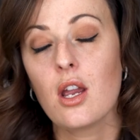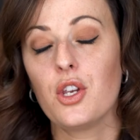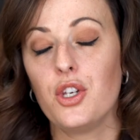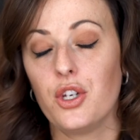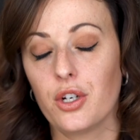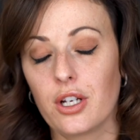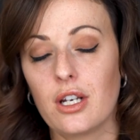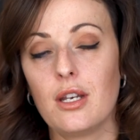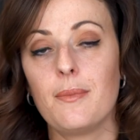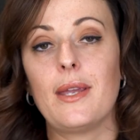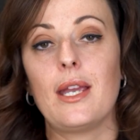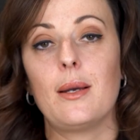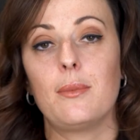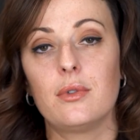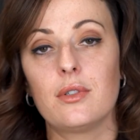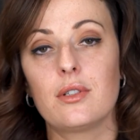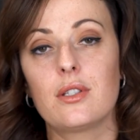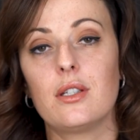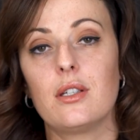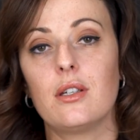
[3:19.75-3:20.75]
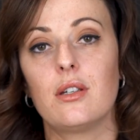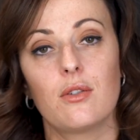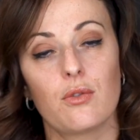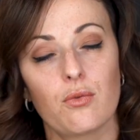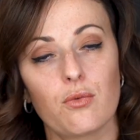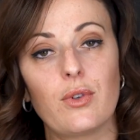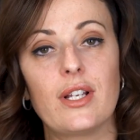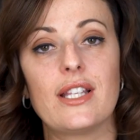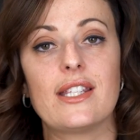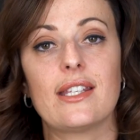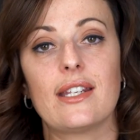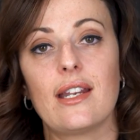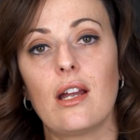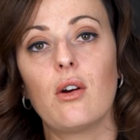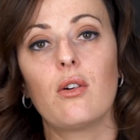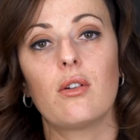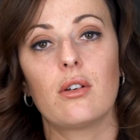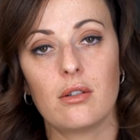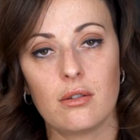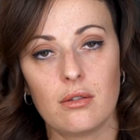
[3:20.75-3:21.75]
you're gonna be able to rinse it
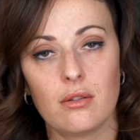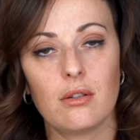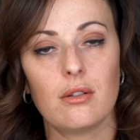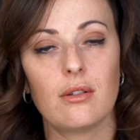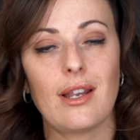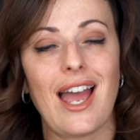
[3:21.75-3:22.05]
out and